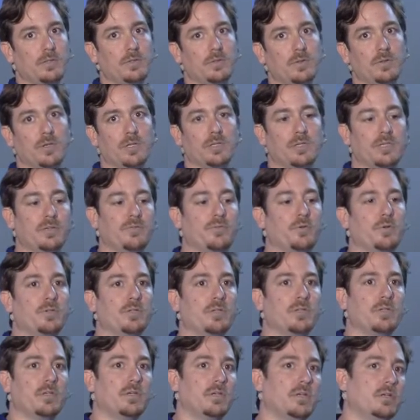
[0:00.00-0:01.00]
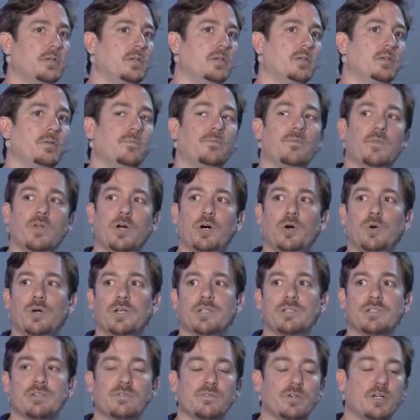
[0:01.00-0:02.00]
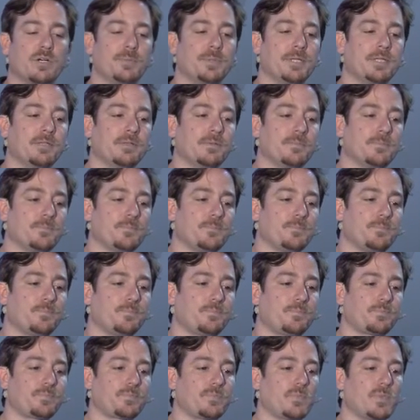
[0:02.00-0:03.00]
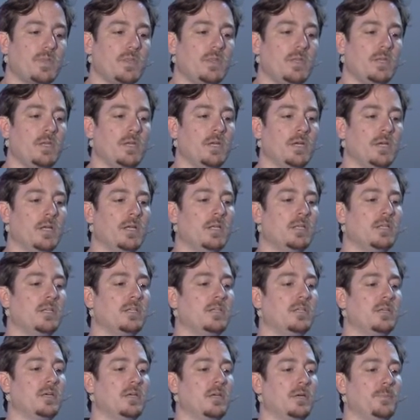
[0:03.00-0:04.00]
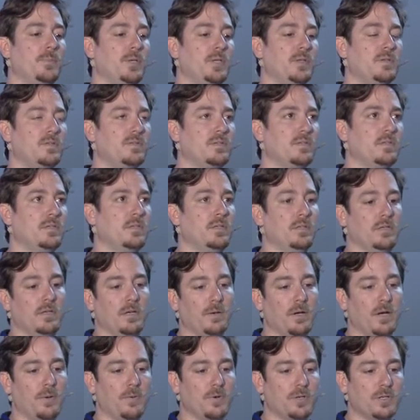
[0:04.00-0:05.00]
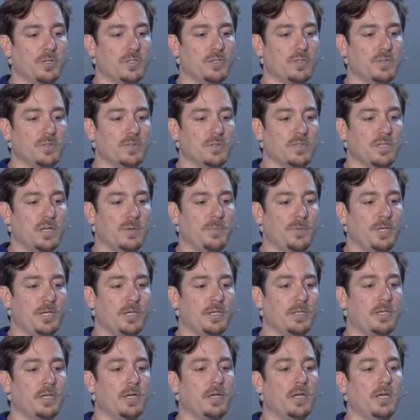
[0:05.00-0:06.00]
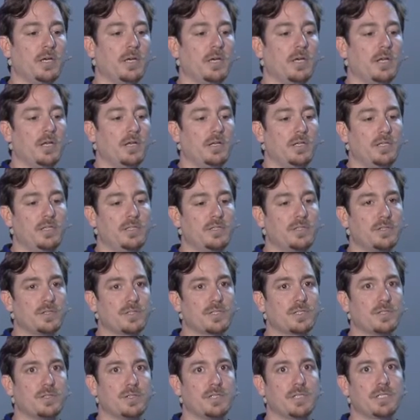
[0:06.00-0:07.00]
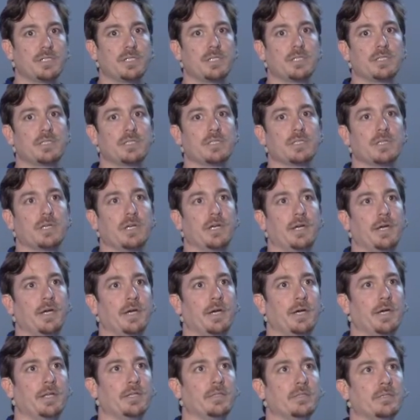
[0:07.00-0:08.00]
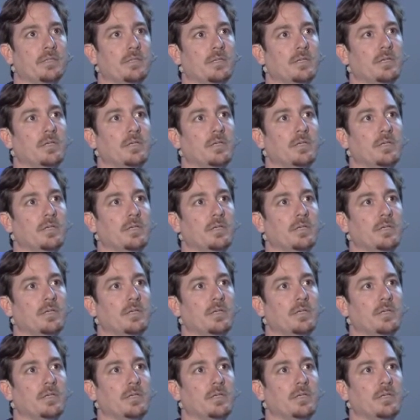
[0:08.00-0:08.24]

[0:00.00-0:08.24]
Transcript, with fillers: to a different uh, OS environment. And in the minus T, I'm going to choose Debian, list your sources, and